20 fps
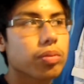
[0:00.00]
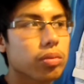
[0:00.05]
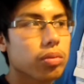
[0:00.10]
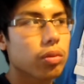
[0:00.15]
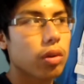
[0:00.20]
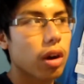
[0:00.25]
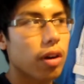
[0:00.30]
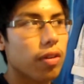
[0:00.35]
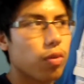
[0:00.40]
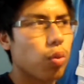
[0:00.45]

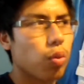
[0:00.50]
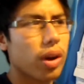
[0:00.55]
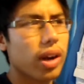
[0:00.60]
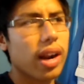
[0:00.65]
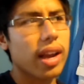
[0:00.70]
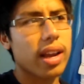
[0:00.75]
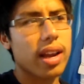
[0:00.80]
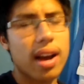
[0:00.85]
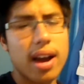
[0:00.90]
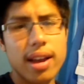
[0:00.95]
of what I
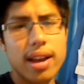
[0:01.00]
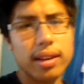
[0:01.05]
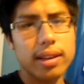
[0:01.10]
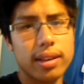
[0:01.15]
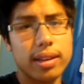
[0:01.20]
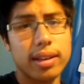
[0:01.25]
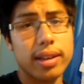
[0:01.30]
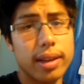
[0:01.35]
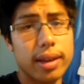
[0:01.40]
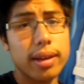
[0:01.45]
kinda
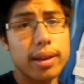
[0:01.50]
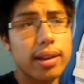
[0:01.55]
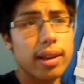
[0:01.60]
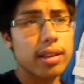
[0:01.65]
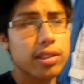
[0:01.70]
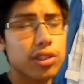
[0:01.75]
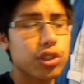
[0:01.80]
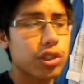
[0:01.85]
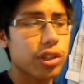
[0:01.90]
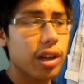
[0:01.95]
did
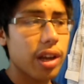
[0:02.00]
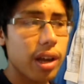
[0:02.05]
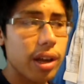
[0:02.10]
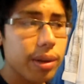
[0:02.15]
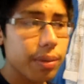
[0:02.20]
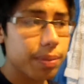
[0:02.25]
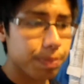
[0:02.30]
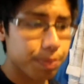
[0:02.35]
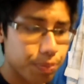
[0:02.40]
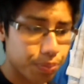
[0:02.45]
yesterday
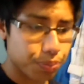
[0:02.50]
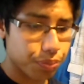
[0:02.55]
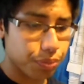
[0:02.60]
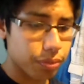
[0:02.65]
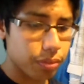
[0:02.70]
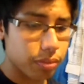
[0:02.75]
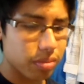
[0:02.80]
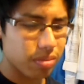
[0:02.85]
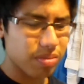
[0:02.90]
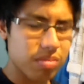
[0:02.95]

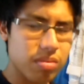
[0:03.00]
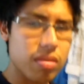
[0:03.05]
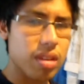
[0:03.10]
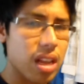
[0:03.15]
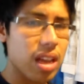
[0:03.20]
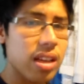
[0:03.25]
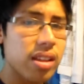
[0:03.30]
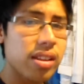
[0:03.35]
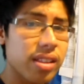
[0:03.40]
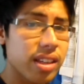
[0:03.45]

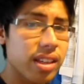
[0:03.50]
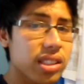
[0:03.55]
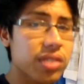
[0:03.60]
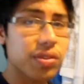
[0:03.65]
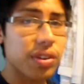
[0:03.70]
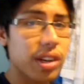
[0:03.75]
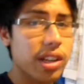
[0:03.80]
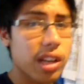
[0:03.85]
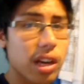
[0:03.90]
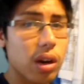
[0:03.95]
in this
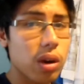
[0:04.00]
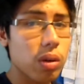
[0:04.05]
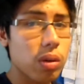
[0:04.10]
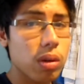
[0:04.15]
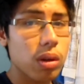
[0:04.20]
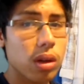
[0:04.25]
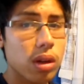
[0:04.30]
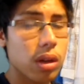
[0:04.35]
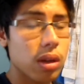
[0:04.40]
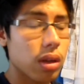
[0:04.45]
video.
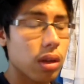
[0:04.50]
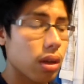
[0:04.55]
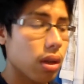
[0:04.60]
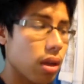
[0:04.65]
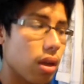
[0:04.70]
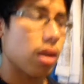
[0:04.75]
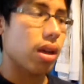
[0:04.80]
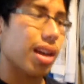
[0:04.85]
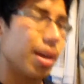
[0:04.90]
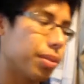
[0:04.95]

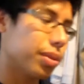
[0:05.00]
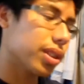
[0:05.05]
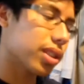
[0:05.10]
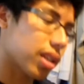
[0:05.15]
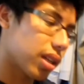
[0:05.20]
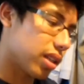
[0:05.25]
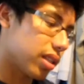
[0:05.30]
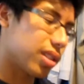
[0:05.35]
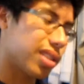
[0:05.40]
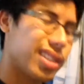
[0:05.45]
I'm just
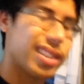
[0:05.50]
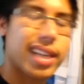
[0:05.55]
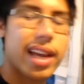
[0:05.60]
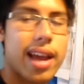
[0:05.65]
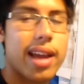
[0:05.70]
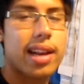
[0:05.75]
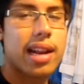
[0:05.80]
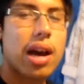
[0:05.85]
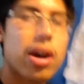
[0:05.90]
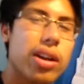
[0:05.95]
gonna say
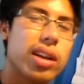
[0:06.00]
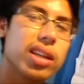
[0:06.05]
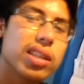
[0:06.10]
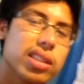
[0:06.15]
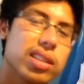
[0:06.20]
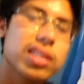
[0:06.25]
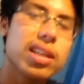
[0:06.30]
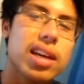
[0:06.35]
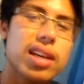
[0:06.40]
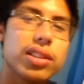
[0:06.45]
it out. It
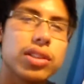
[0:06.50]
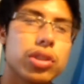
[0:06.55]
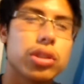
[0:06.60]
isn't as